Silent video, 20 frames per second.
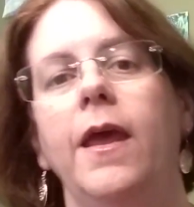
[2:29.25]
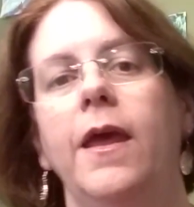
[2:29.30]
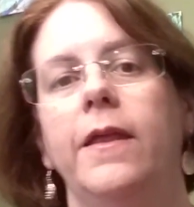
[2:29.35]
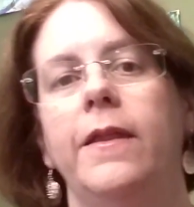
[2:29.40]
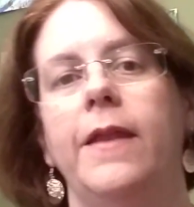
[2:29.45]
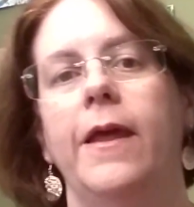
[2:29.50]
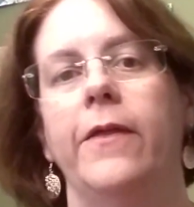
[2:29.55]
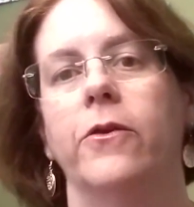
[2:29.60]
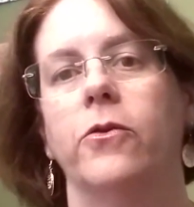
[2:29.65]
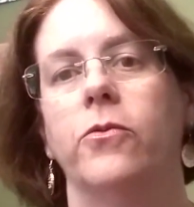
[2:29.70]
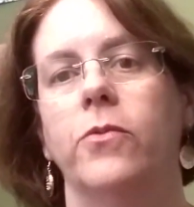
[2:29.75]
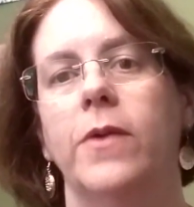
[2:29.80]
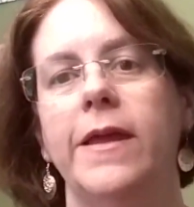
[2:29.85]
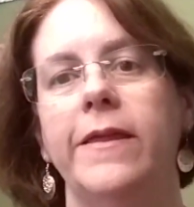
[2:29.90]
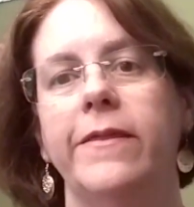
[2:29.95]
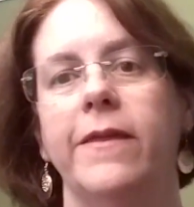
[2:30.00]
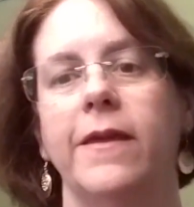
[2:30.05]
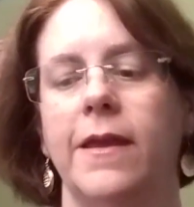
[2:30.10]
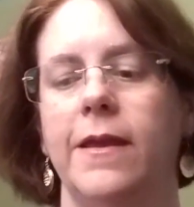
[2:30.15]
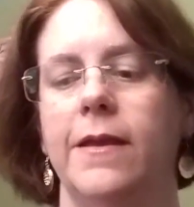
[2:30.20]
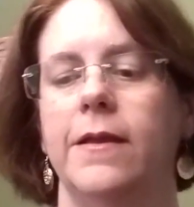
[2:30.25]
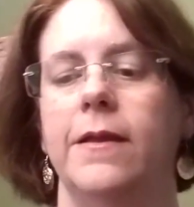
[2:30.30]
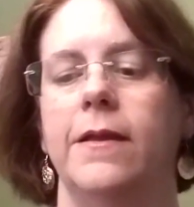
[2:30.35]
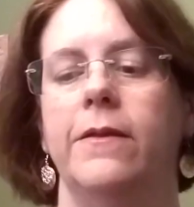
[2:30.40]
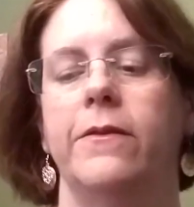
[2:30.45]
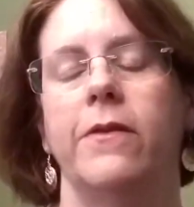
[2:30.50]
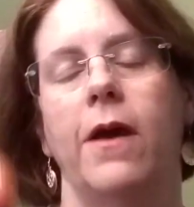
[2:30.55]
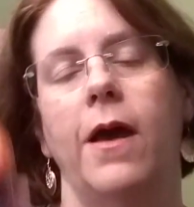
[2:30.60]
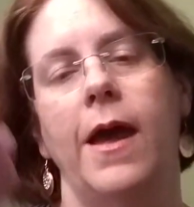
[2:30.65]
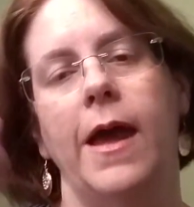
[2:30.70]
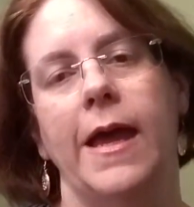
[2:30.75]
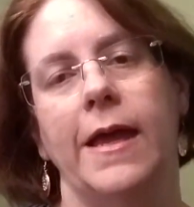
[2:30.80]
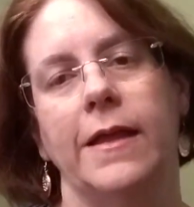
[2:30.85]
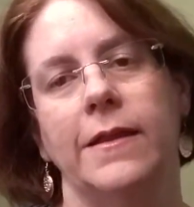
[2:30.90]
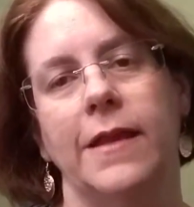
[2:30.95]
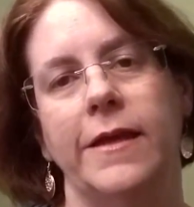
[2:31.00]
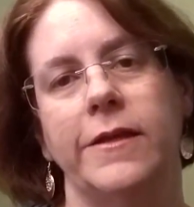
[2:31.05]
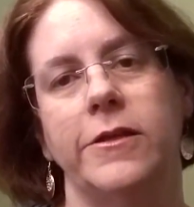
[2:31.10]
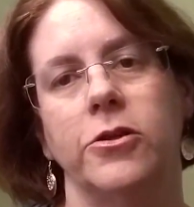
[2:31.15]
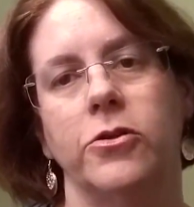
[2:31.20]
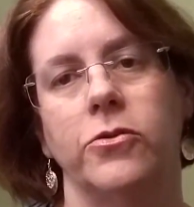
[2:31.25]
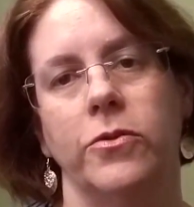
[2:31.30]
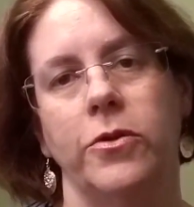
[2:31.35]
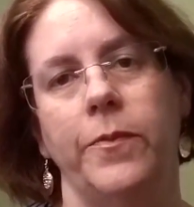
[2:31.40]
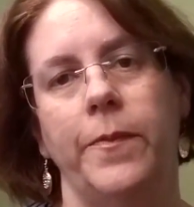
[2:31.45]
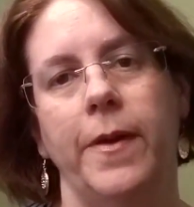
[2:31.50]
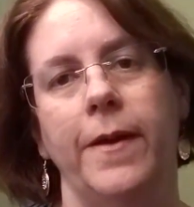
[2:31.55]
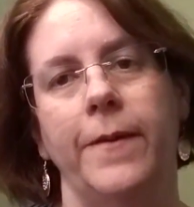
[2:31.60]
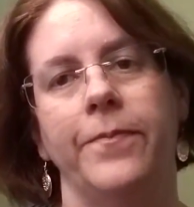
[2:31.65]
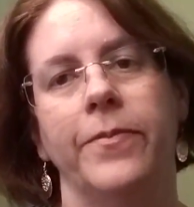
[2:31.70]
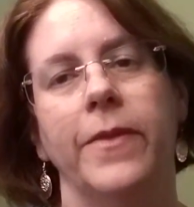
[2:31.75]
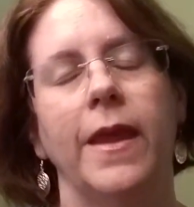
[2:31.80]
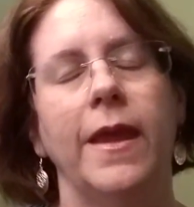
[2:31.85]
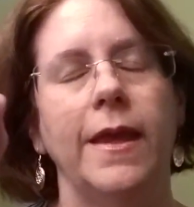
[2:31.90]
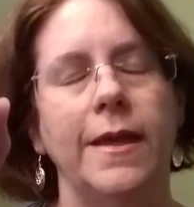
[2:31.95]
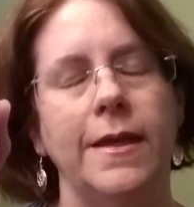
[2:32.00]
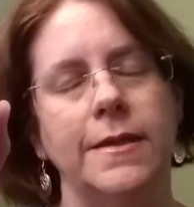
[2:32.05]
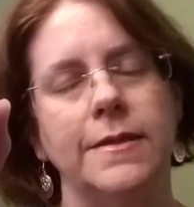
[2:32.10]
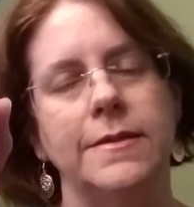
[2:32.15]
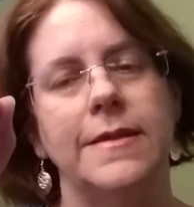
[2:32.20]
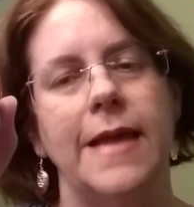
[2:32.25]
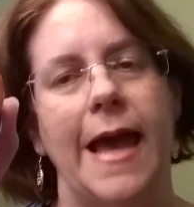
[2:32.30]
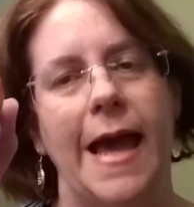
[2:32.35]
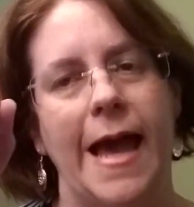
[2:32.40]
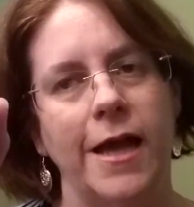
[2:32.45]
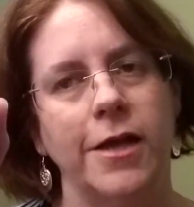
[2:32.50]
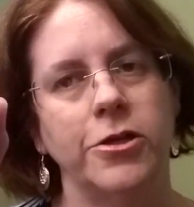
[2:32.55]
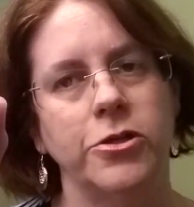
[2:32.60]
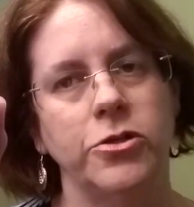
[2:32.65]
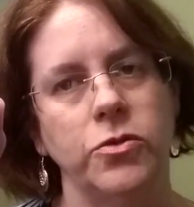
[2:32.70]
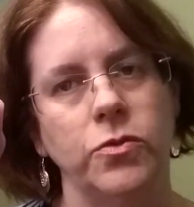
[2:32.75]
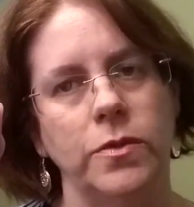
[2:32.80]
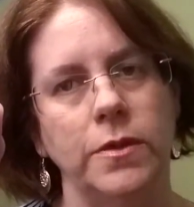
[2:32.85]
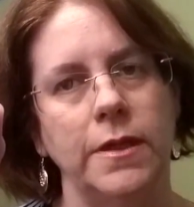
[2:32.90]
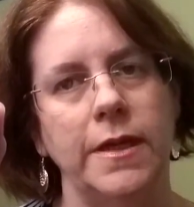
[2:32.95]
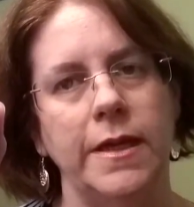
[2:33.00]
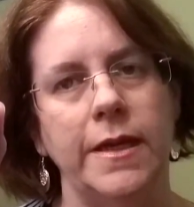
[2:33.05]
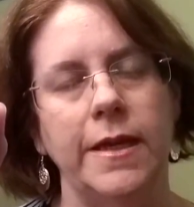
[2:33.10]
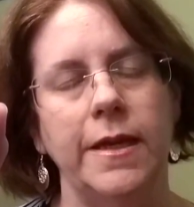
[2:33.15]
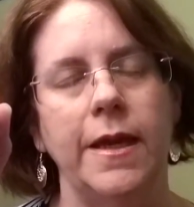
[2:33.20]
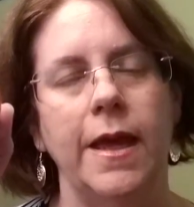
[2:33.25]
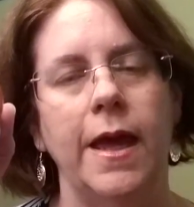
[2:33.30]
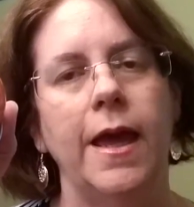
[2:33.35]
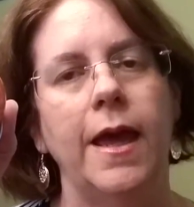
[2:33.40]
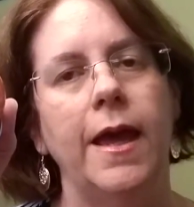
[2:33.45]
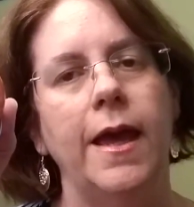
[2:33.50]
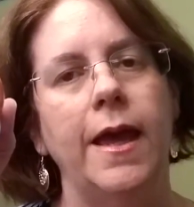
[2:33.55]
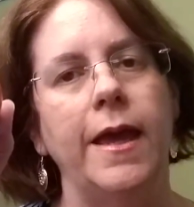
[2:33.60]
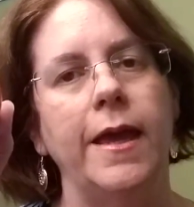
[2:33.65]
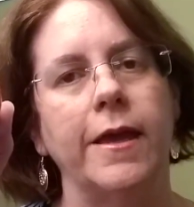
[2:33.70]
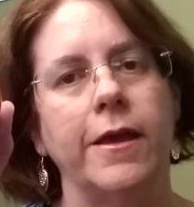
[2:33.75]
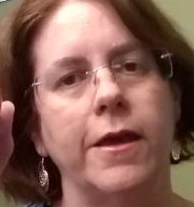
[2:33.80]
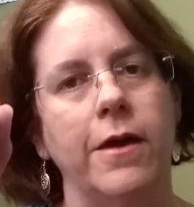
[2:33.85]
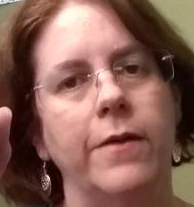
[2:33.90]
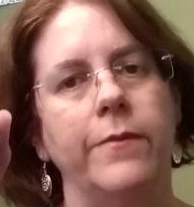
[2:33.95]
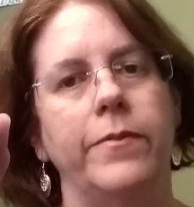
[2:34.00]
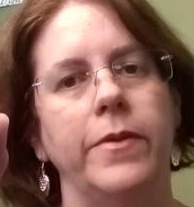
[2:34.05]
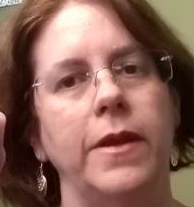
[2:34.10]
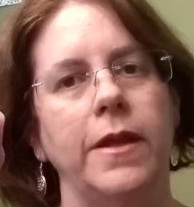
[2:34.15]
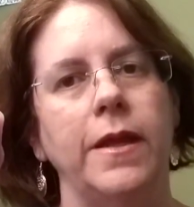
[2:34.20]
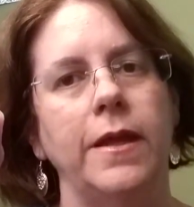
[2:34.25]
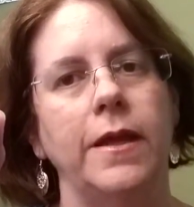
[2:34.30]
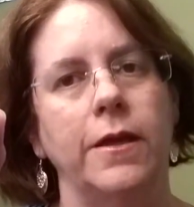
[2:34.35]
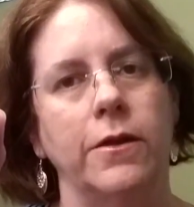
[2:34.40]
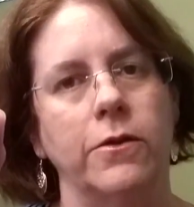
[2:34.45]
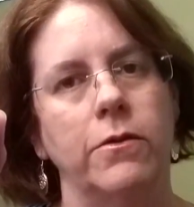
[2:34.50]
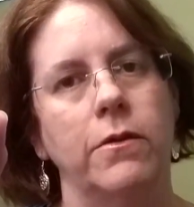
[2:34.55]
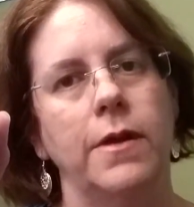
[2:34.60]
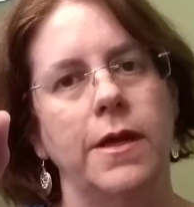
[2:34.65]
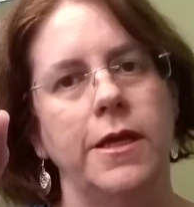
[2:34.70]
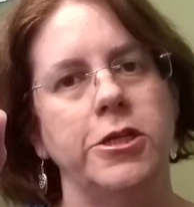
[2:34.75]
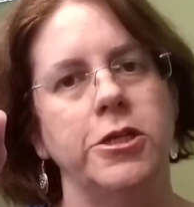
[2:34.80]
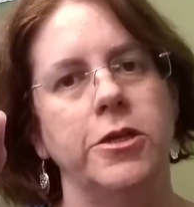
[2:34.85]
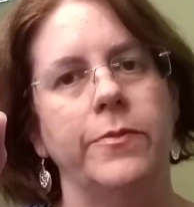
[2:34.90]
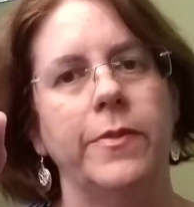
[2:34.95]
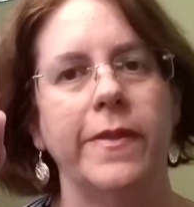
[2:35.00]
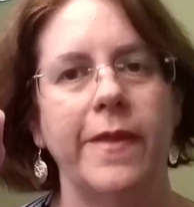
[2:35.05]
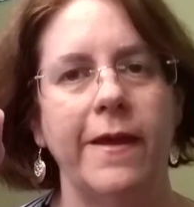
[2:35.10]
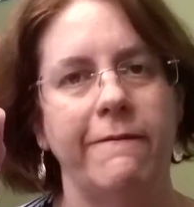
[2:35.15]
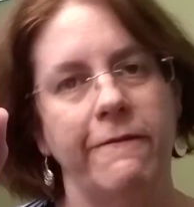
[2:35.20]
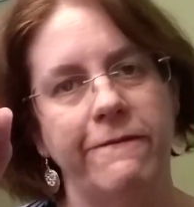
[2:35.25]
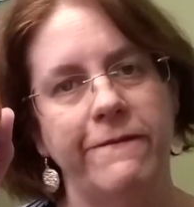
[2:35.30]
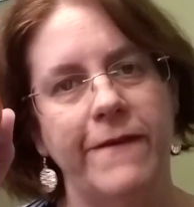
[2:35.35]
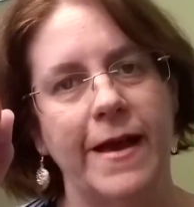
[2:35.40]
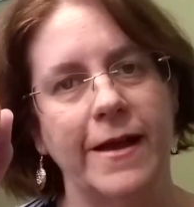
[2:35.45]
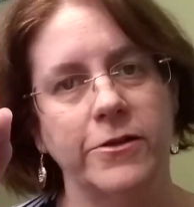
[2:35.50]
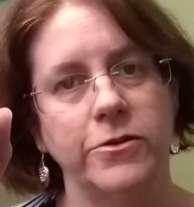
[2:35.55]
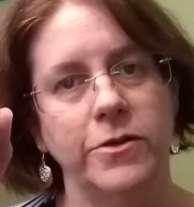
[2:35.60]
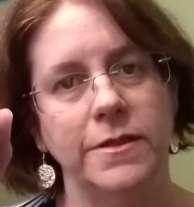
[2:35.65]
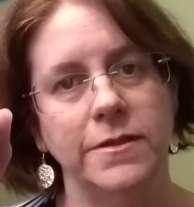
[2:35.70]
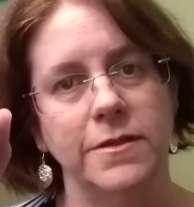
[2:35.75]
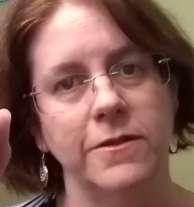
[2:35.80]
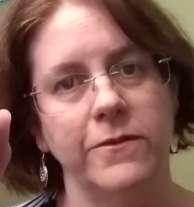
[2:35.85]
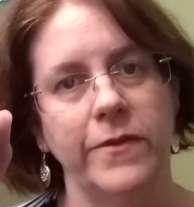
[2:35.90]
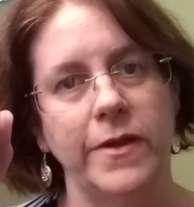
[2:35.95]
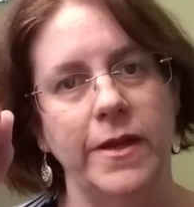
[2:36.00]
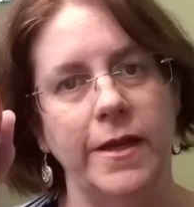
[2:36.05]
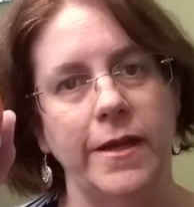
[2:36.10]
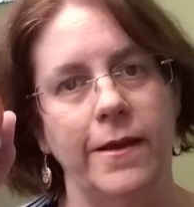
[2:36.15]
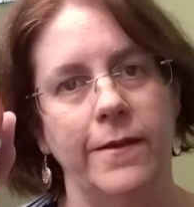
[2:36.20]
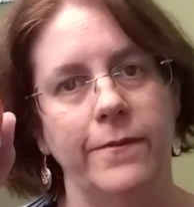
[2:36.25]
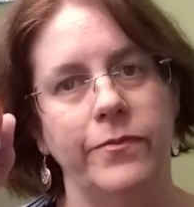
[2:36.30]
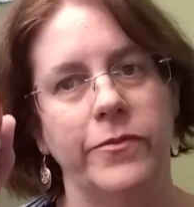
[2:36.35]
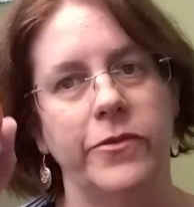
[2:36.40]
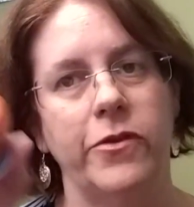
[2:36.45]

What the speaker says: Now, the great thing is, Atlanta Grupa is actually a company in Croatia, but they have a factory in Slovenia.